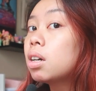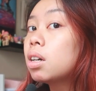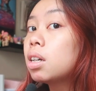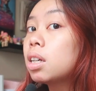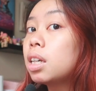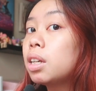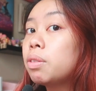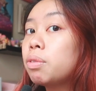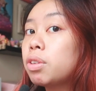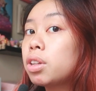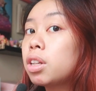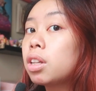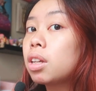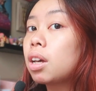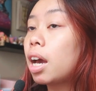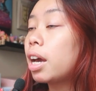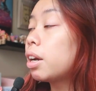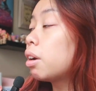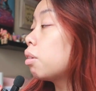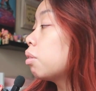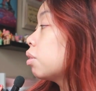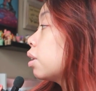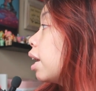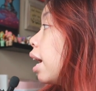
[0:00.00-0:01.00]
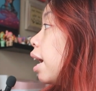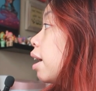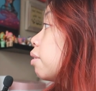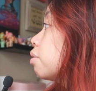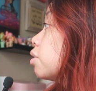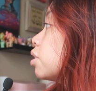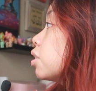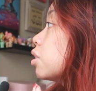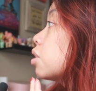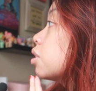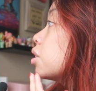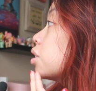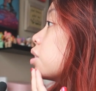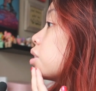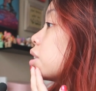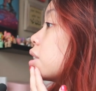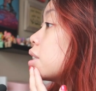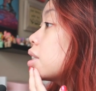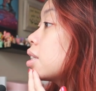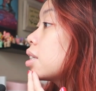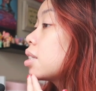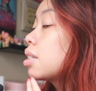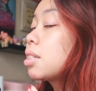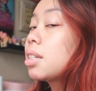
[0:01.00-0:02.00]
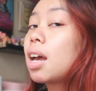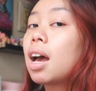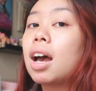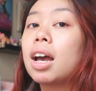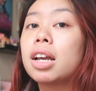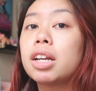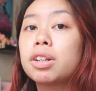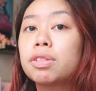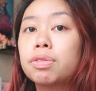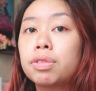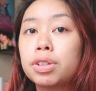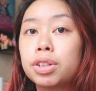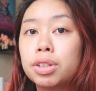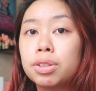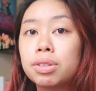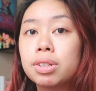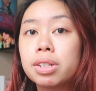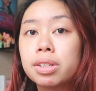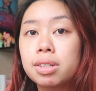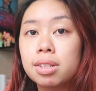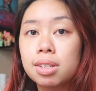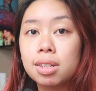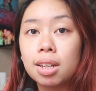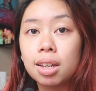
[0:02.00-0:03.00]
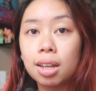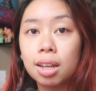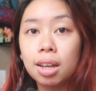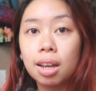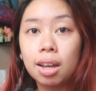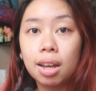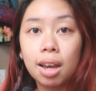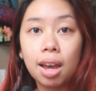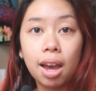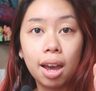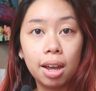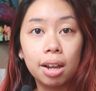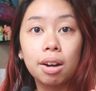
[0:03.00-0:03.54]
Even I don't have to turn to the side for you to see it head